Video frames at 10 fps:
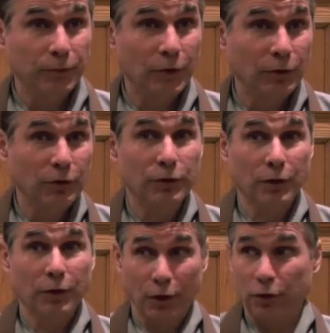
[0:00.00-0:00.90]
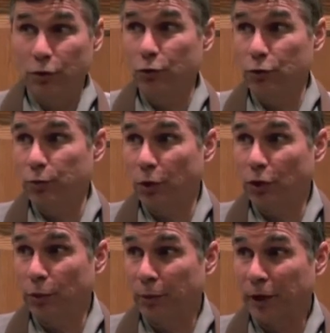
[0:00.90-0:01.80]
Just a huge
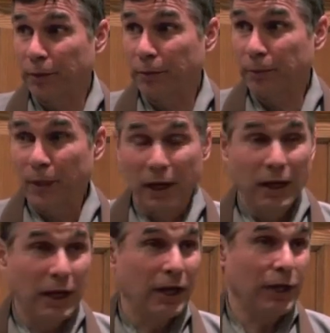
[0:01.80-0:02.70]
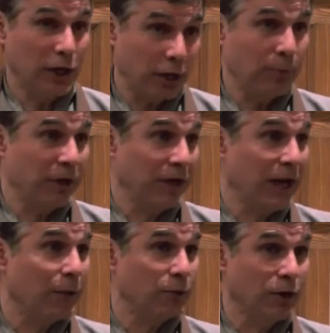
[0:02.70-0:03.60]
polar bear. And it had been
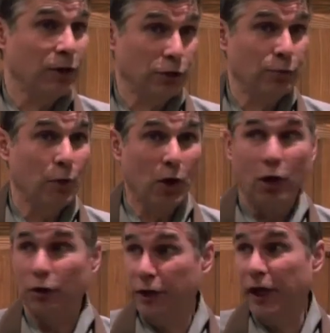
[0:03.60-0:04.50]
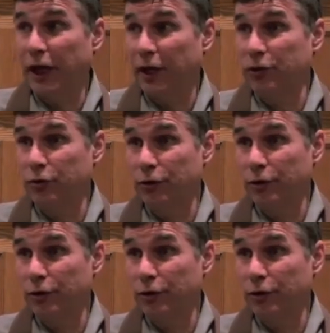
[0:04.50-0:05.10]
kept in this small cage